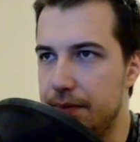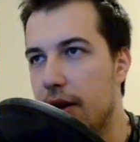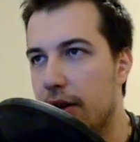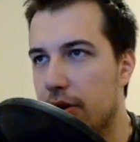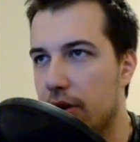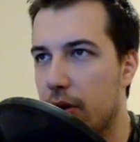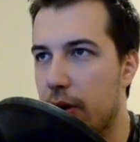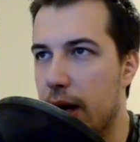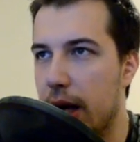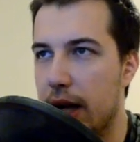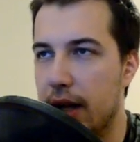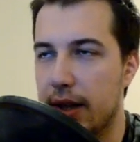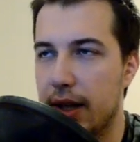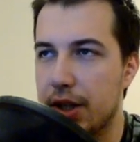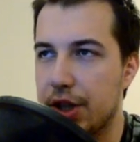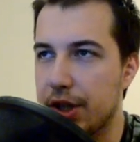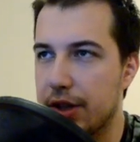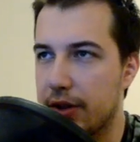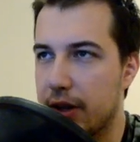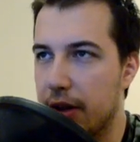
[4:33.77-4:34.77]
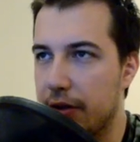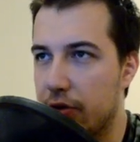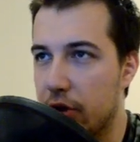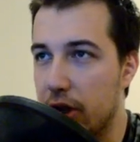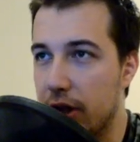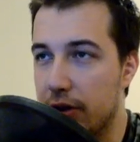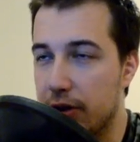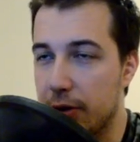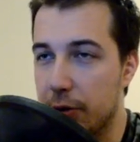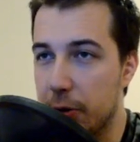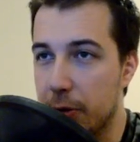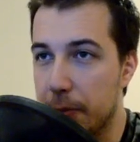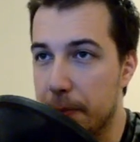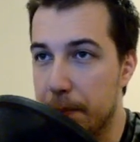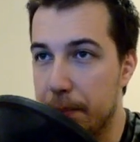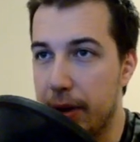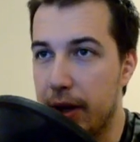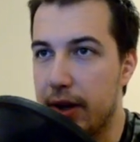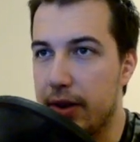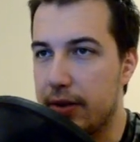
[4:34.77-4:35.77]
So yeah, that just gives this uh,
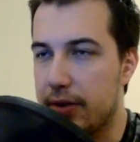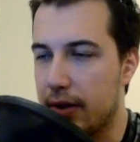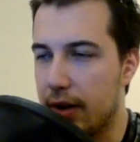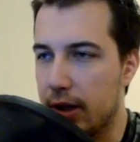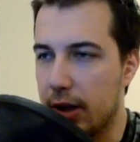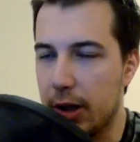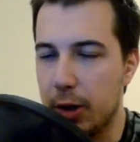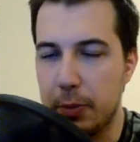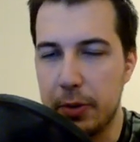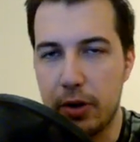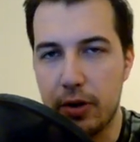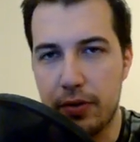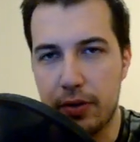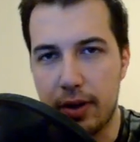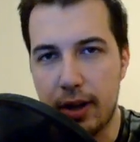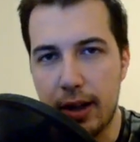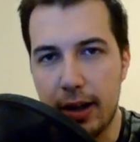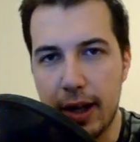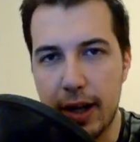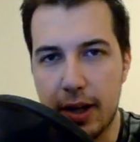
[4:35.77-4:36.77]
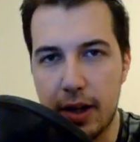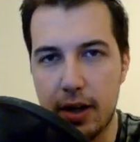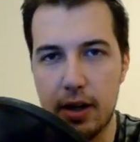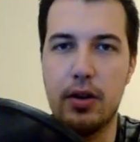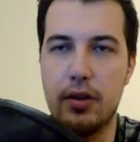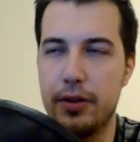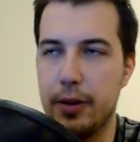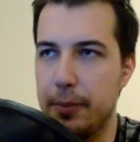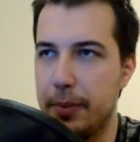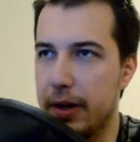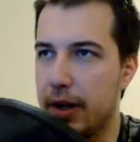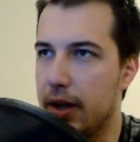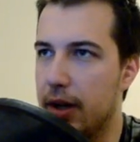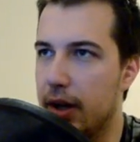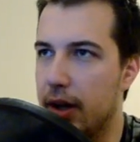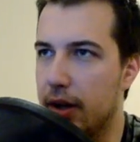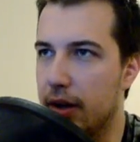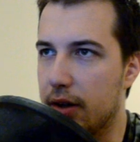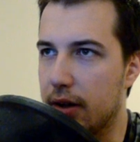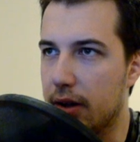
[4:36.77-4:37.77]
bass a little bit of a click on the
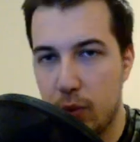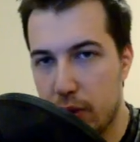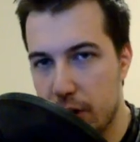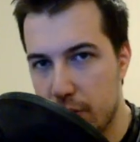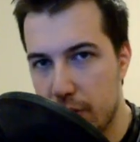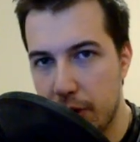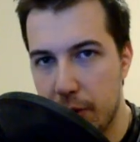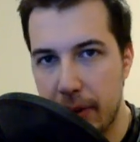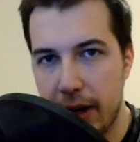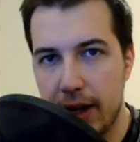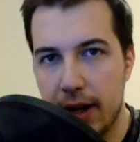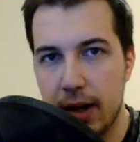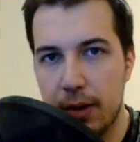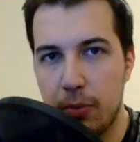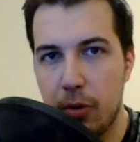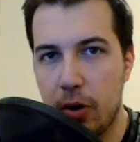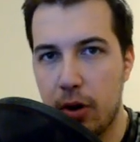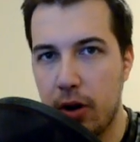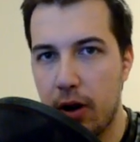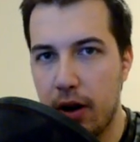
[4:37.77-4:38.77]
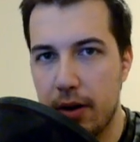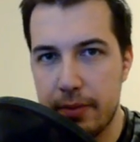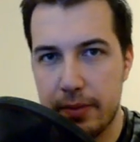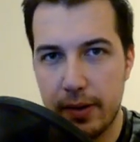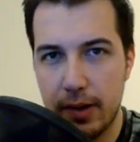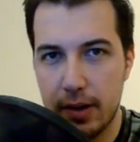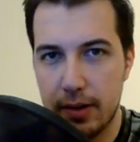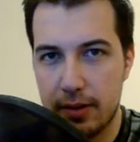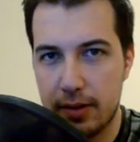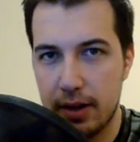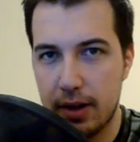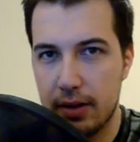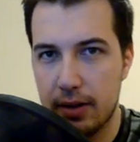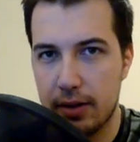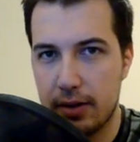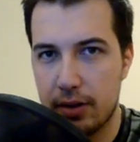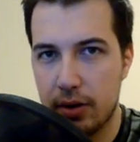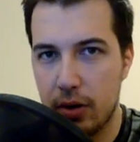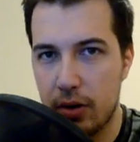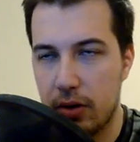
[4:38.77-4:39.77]
beginning, which will make it more obvious in the
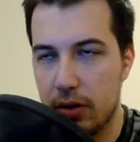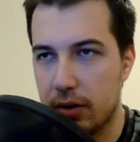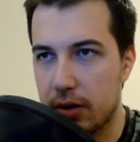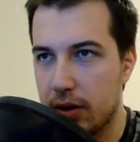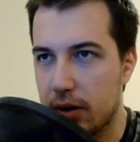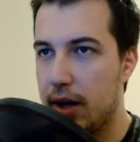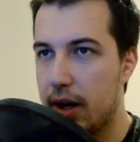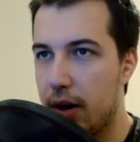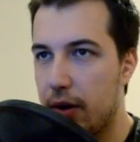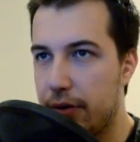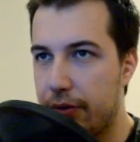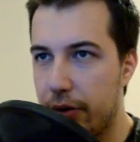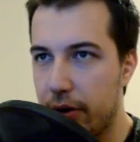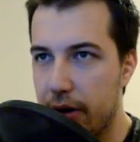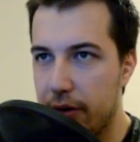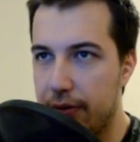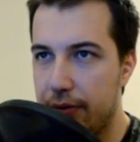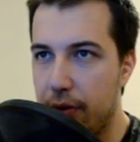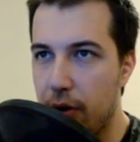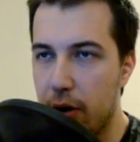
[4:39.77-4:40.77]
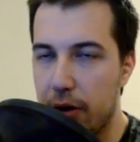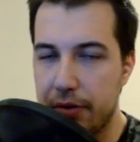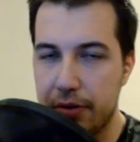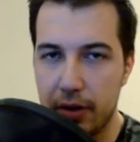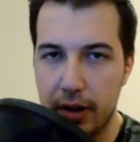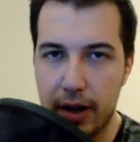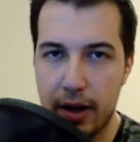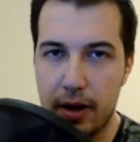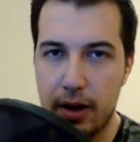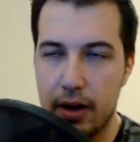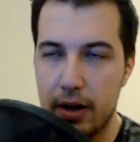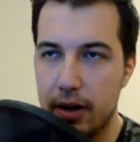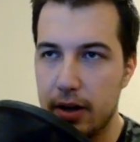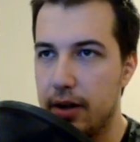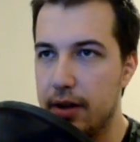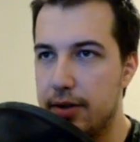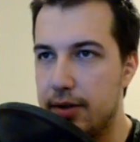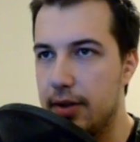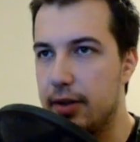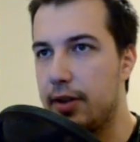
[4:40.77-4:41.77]
song. And now for the fourth layer,
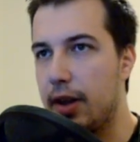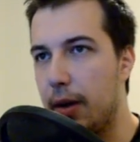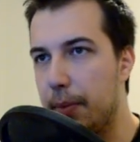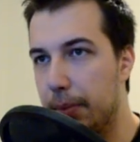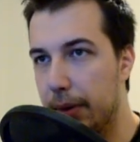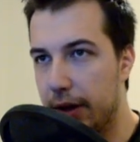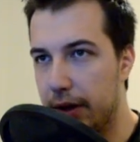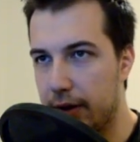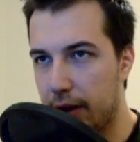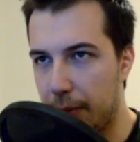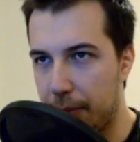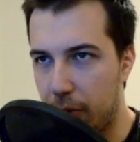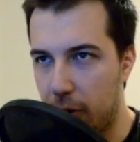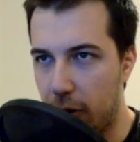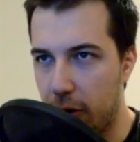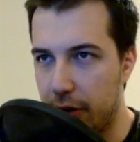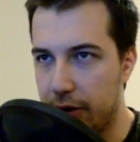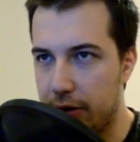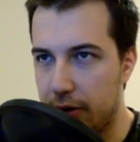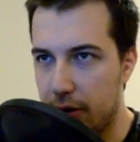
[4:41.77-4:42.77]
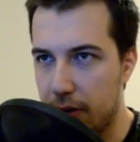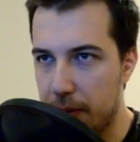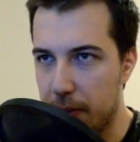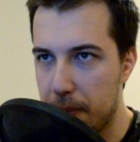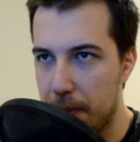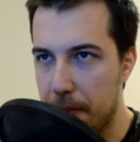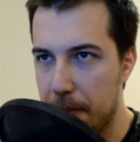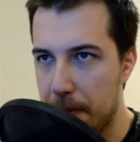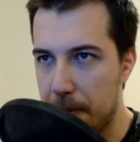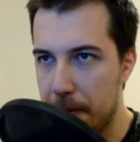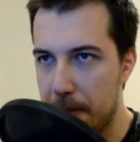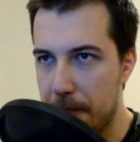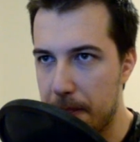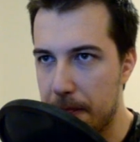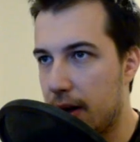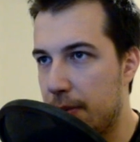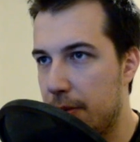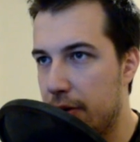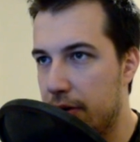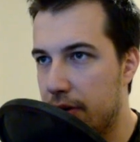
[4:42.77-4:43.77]
it's the sub bass, of course.
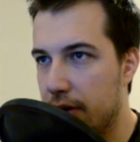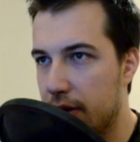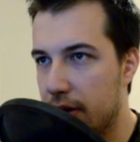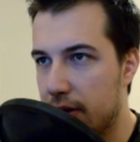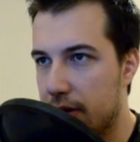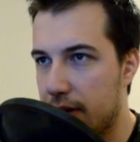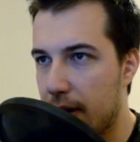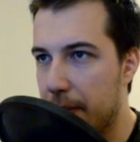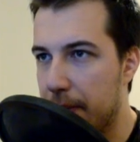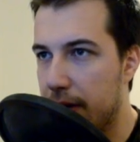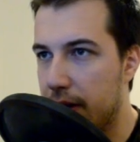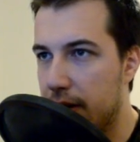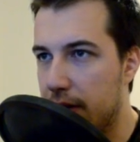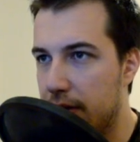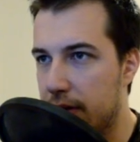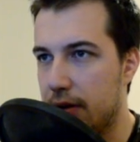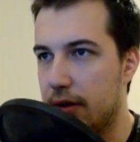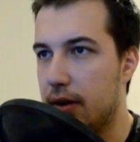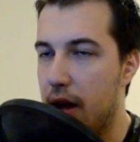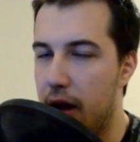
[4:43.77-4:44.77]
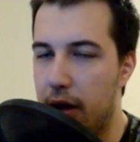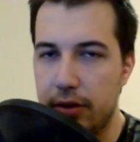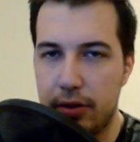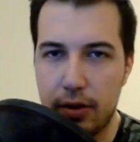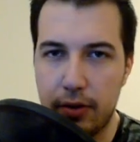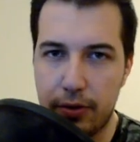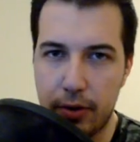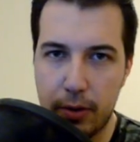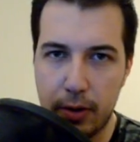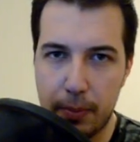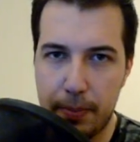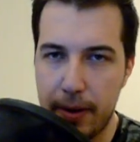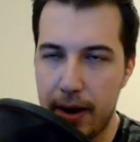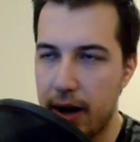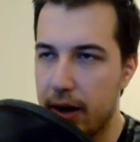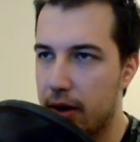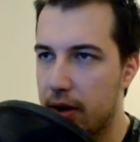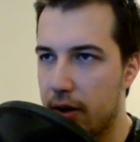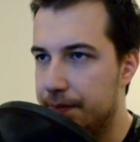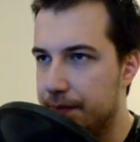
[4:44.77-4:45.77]
I'm using this sub bass also from the
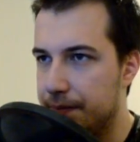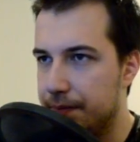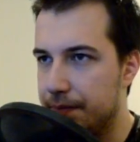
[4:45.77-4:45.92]
pack.